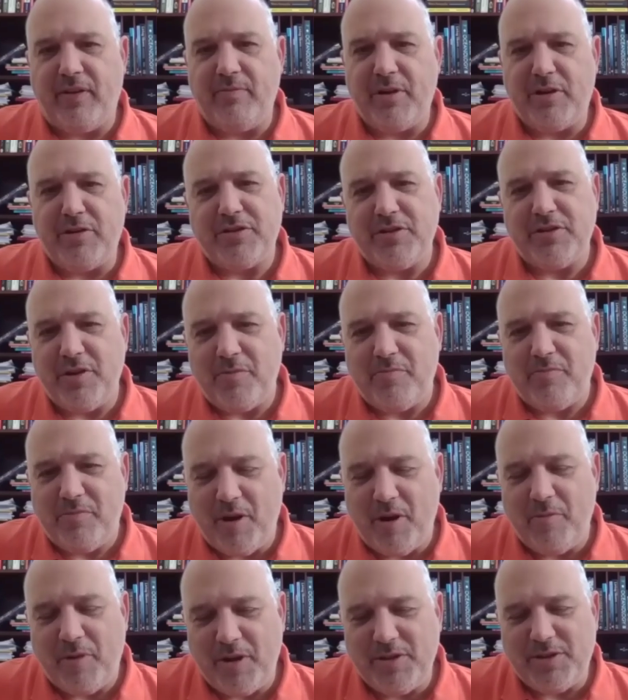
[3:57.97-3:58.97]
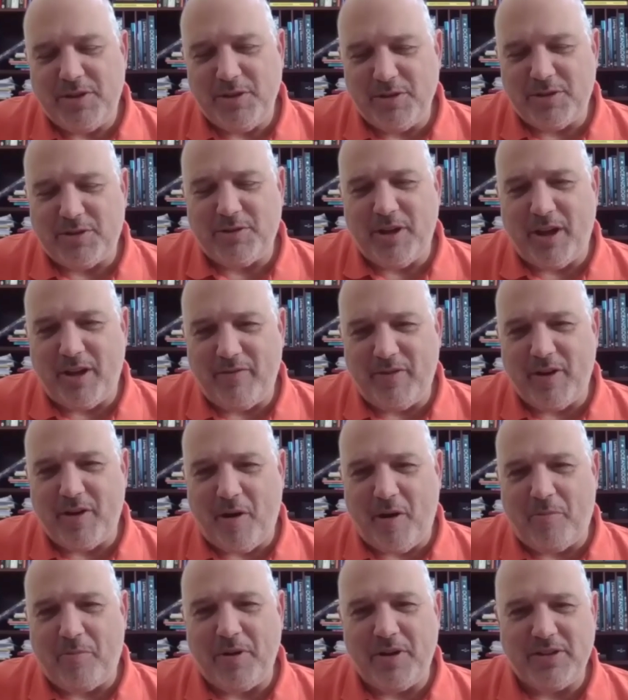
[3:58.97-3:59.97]
because, nobody's used to having
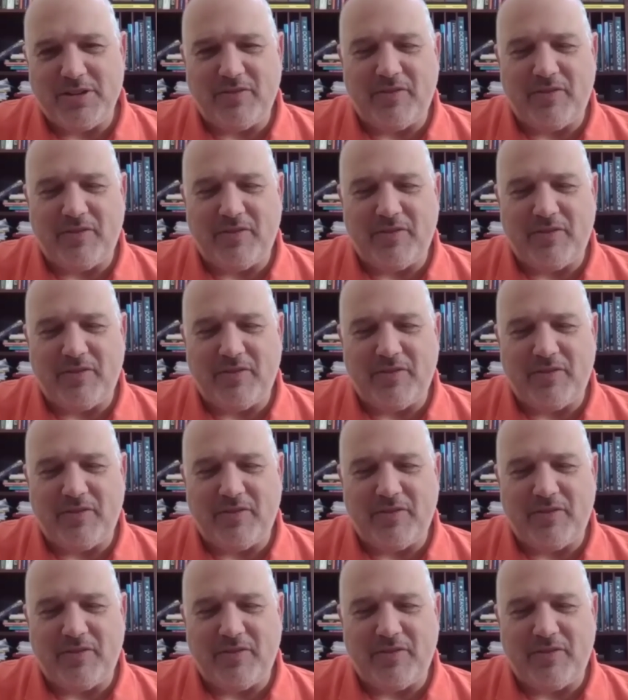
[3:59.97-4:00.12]
copper in